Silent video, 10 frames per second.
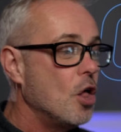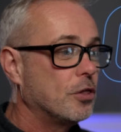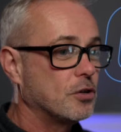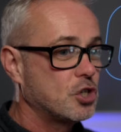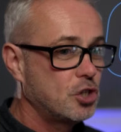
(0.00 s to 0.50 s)

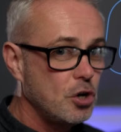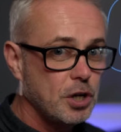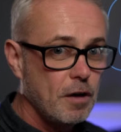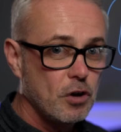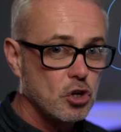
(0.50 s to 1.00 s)
The
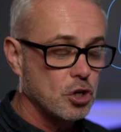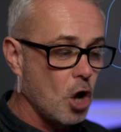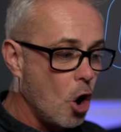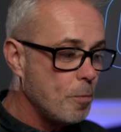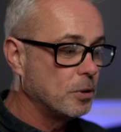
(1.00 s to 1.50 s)
studio
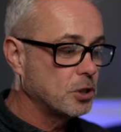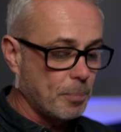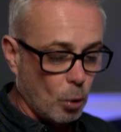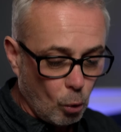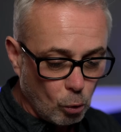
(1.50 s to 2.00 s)
version opens
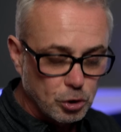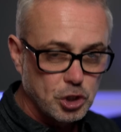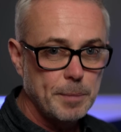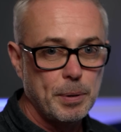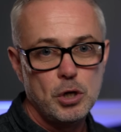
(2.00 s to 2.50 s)
up all the
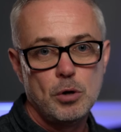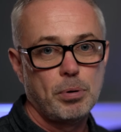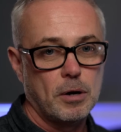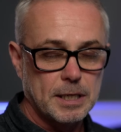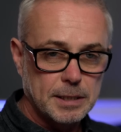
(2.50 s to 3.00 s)
GPU
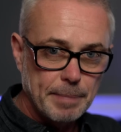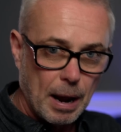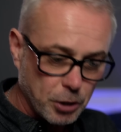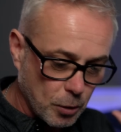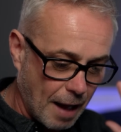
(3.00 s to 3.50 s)
processing
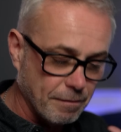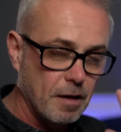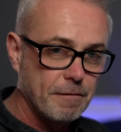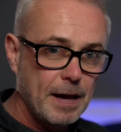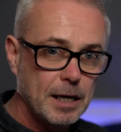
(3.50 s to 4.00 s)
power that you
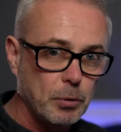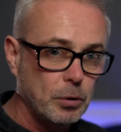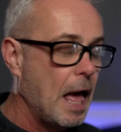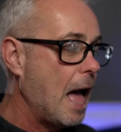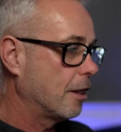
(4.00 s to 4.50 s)
have
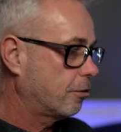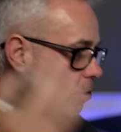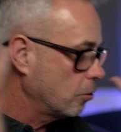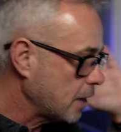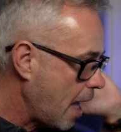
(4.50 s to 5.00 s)
available and
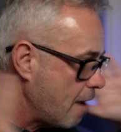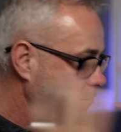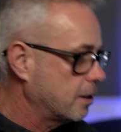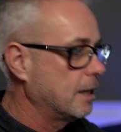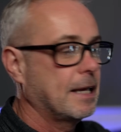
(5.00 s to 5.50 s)
throws
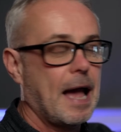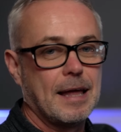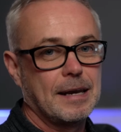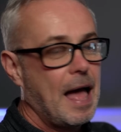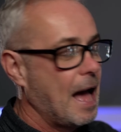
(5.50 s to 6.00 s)
everything it
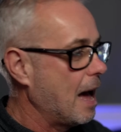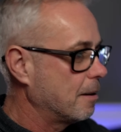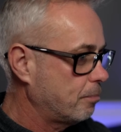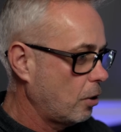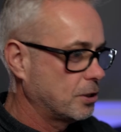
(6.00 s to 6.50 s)
can
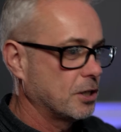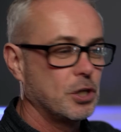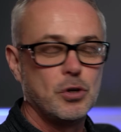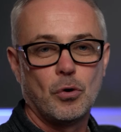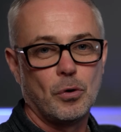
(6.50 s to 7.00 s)
at
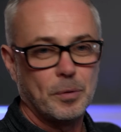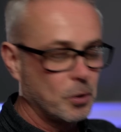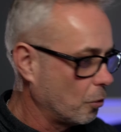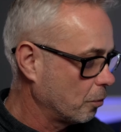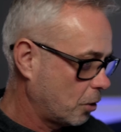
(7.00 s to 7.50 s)
processing your